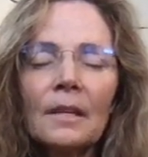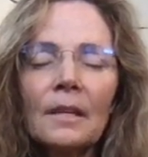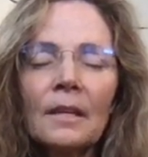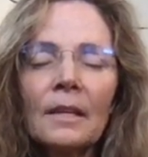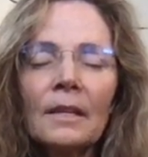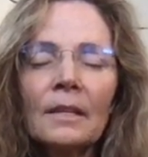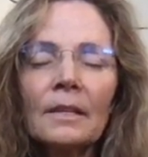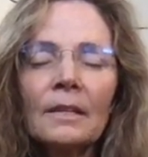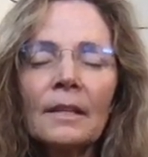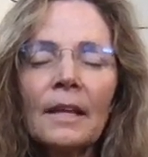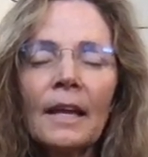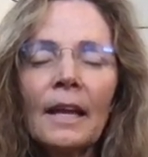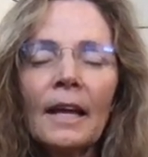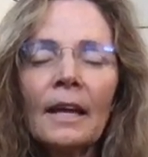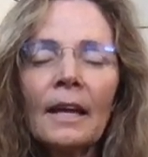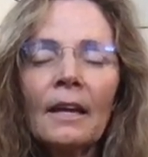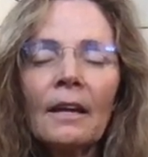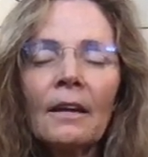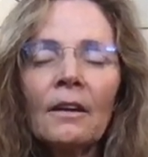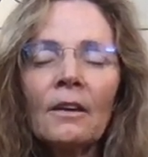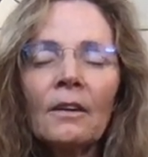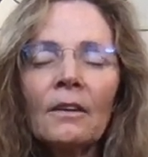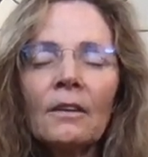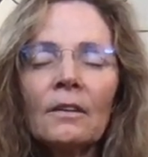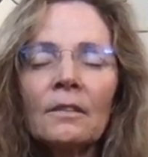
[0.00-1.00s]

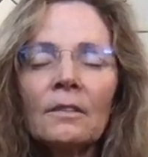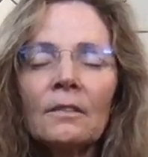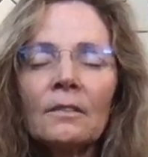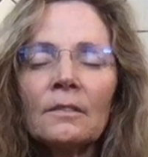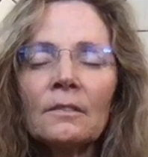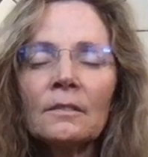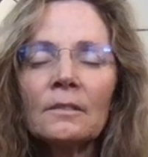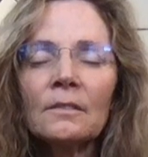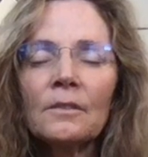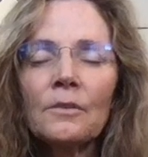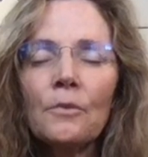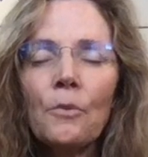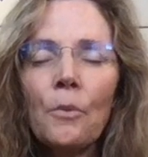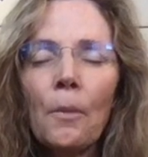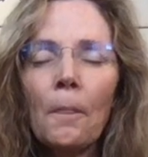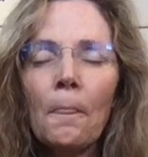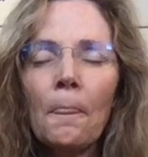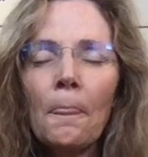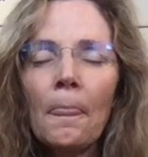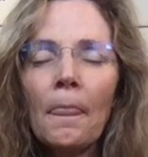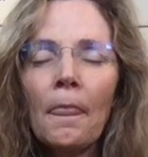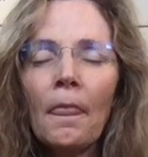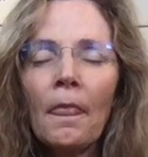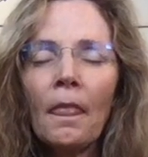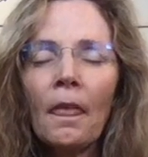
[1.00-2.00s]
Inhale,
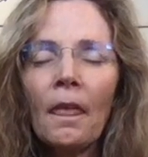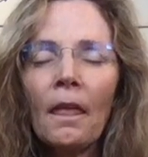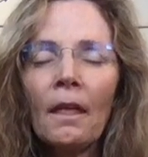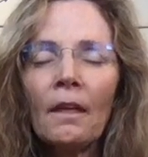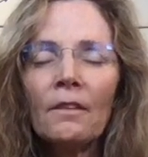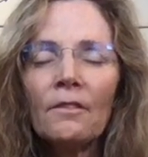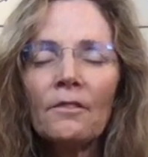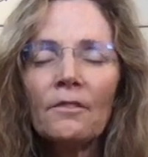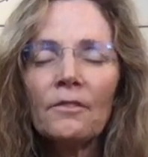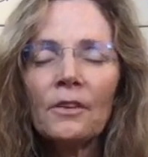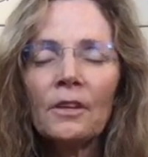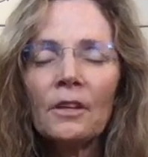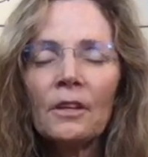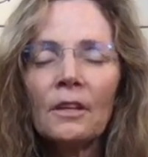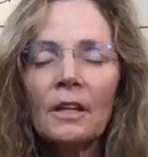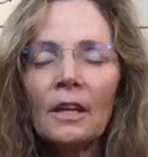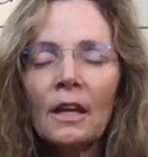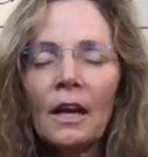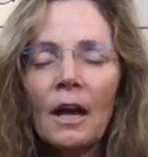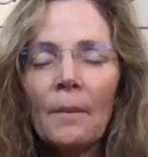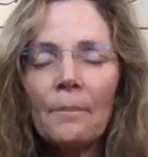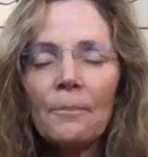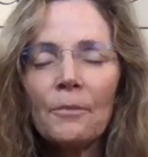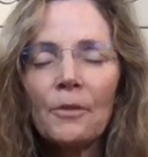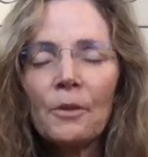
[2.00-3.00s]

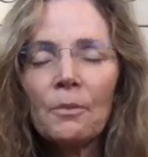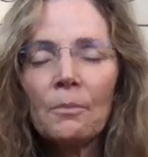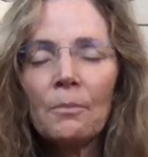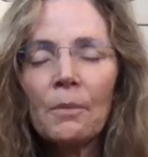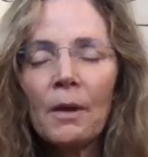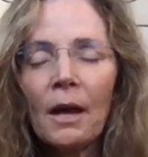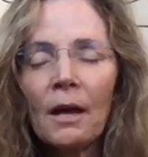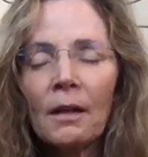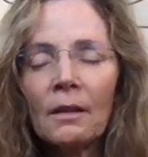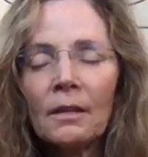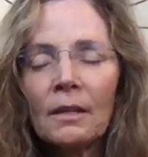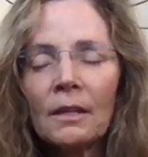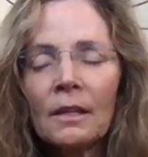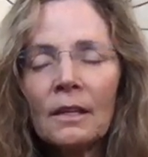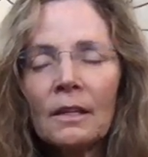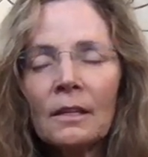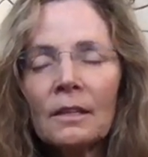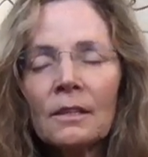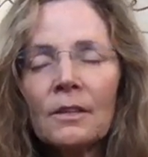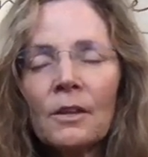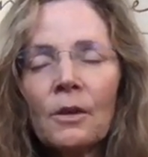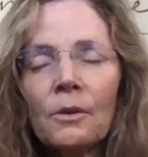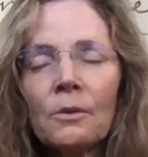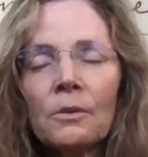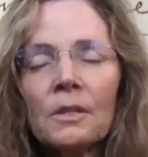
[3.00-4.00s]
filling up the
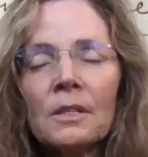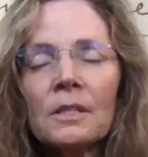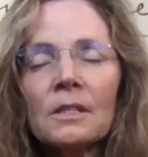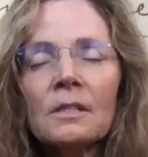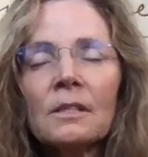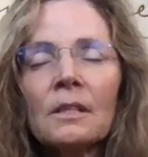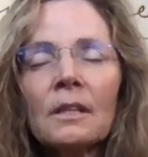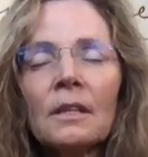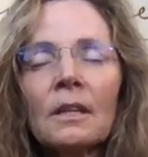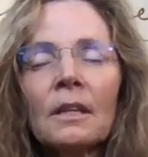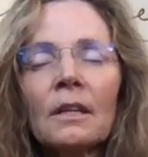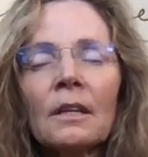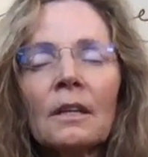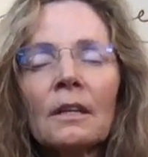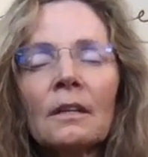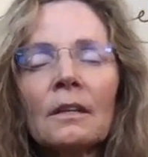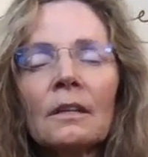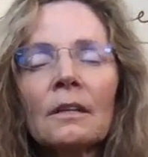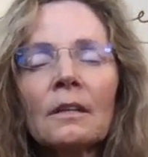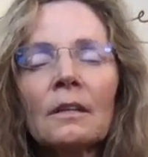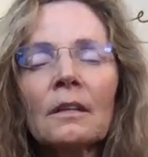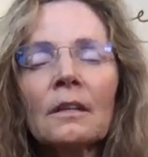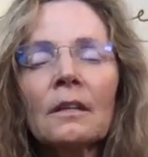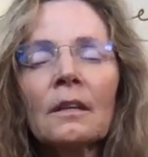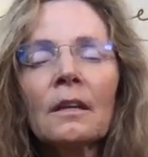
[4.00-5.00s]
belly,
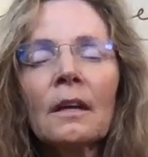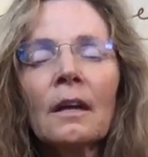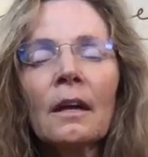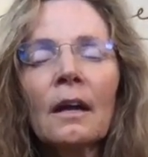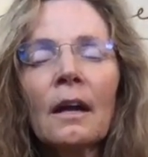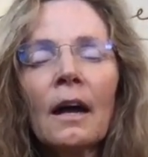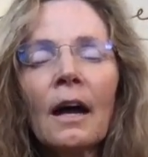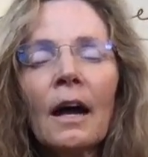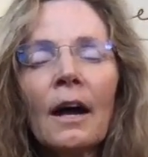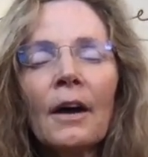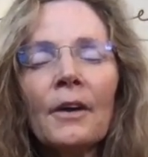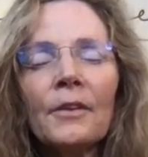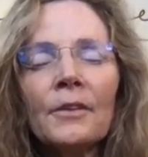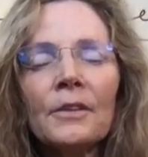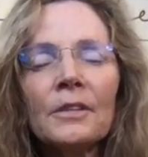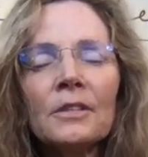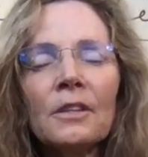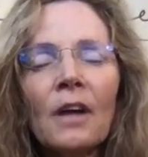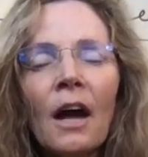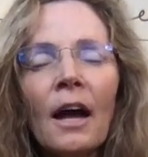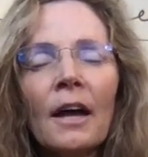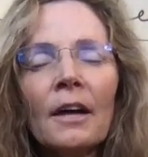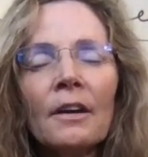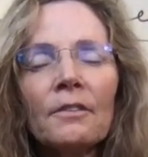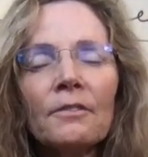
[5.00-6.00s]
noticing how the
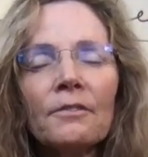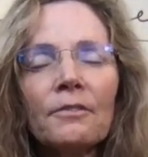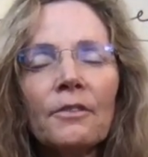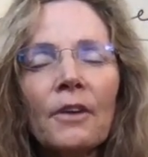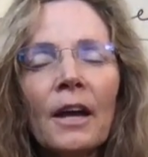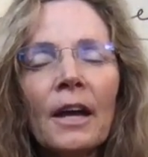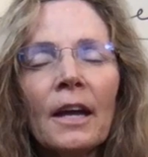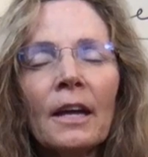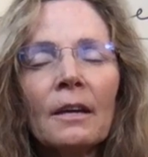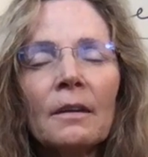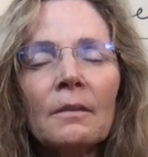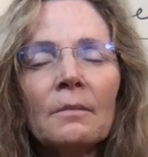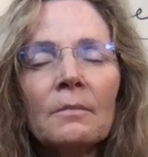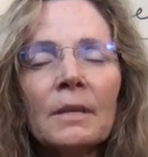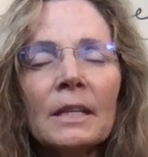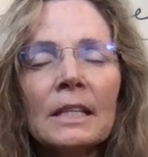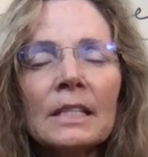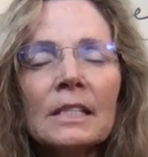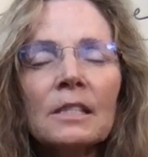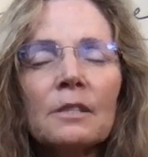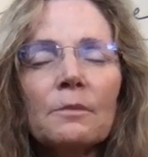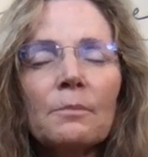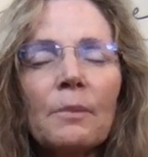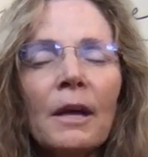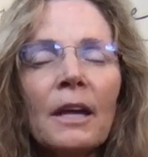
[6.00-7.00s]
diaphragm
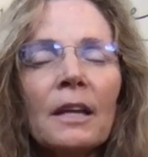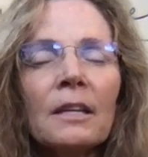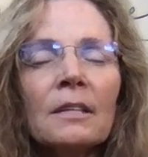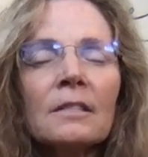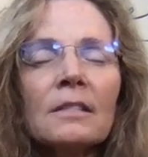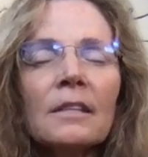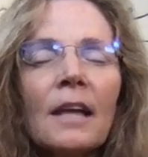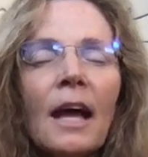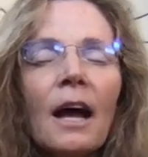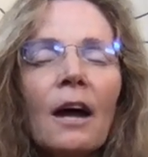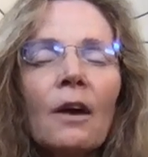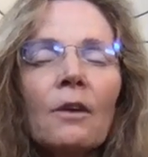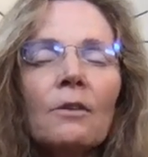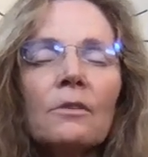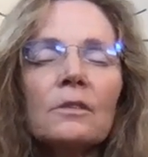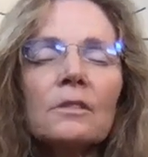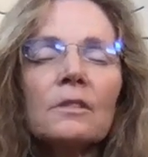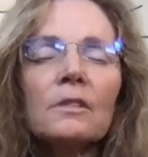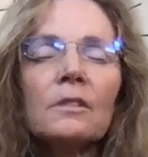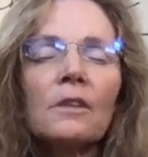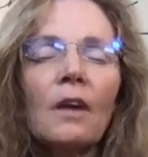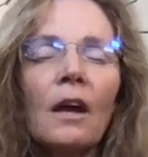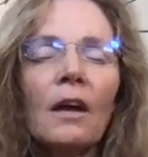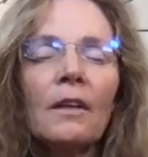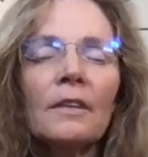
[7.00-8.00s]
expands
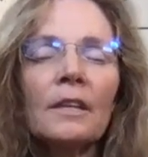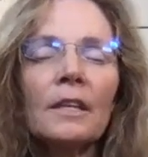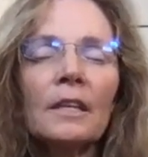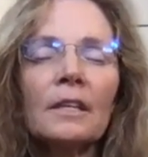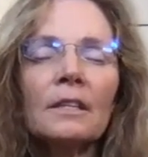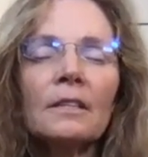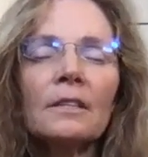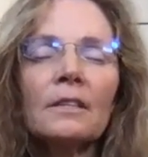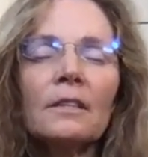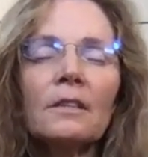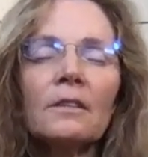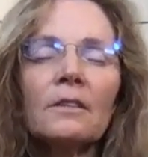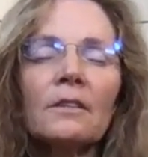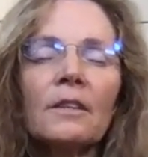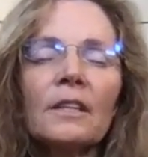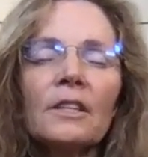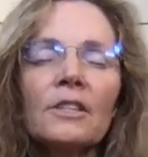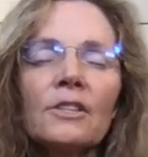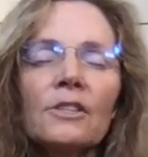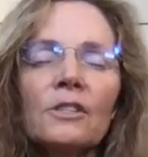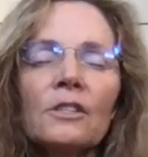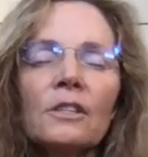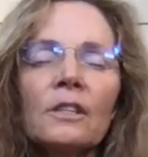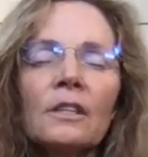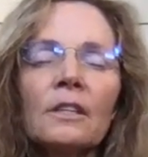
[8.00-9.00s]
out on the
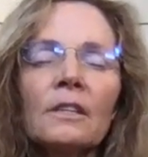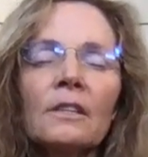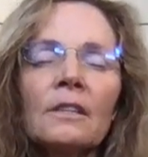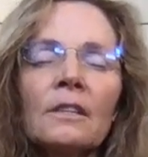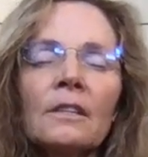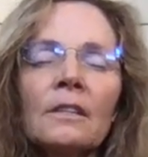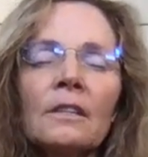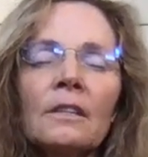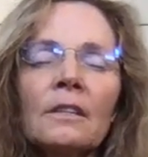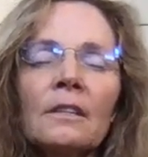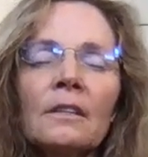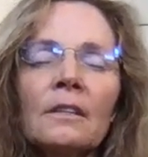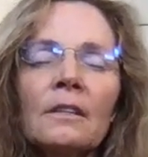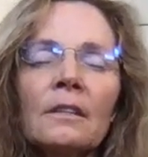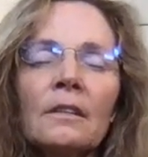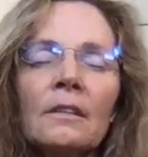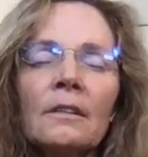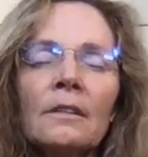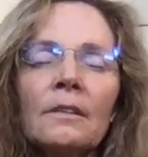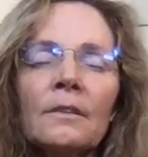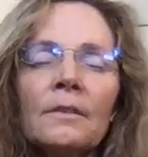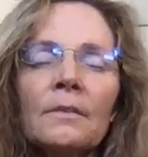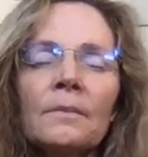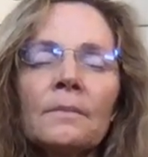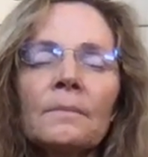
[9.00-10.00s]
inhalation
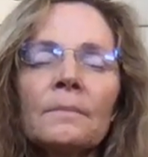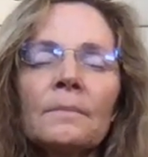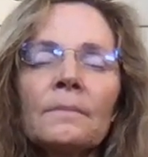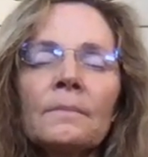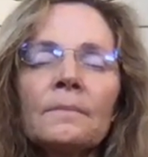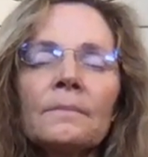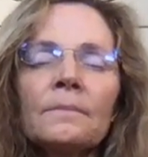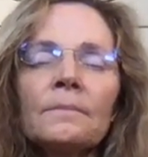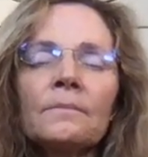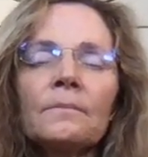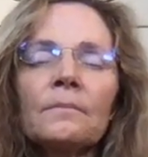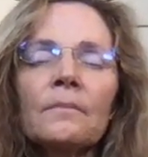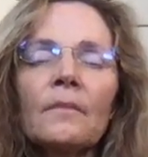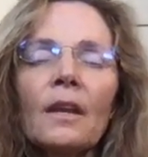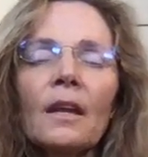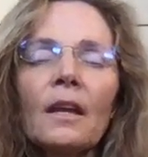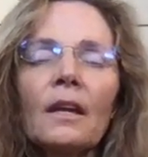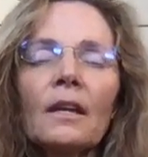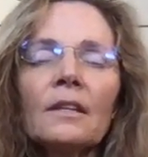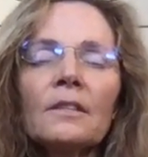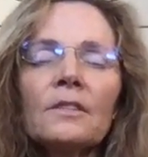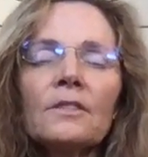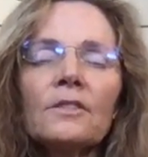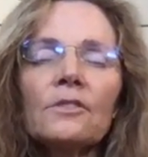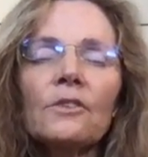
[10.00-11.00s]

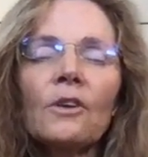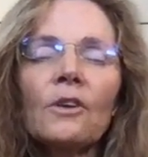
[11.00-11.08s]
and